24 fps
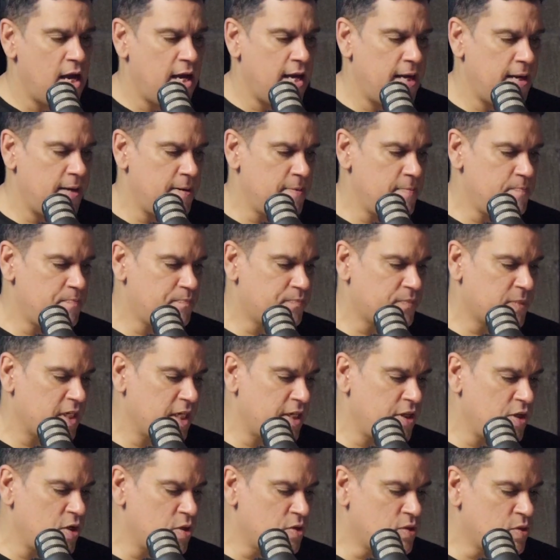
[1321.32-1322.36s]
So
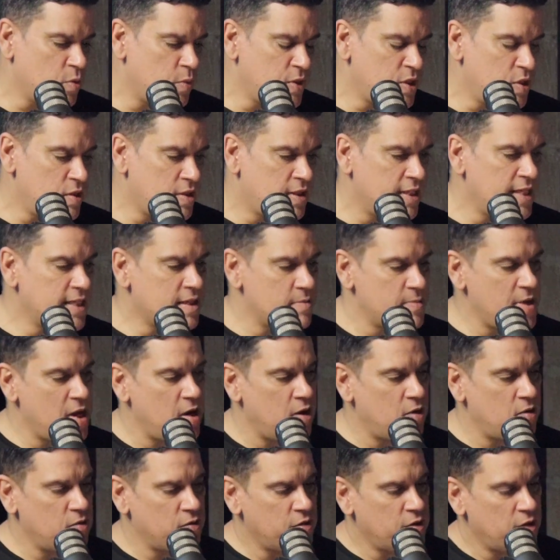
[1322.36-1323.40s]
when you think
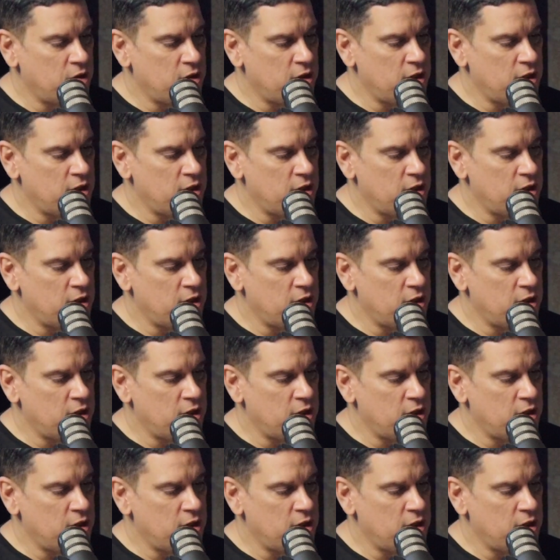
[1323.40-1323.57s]
about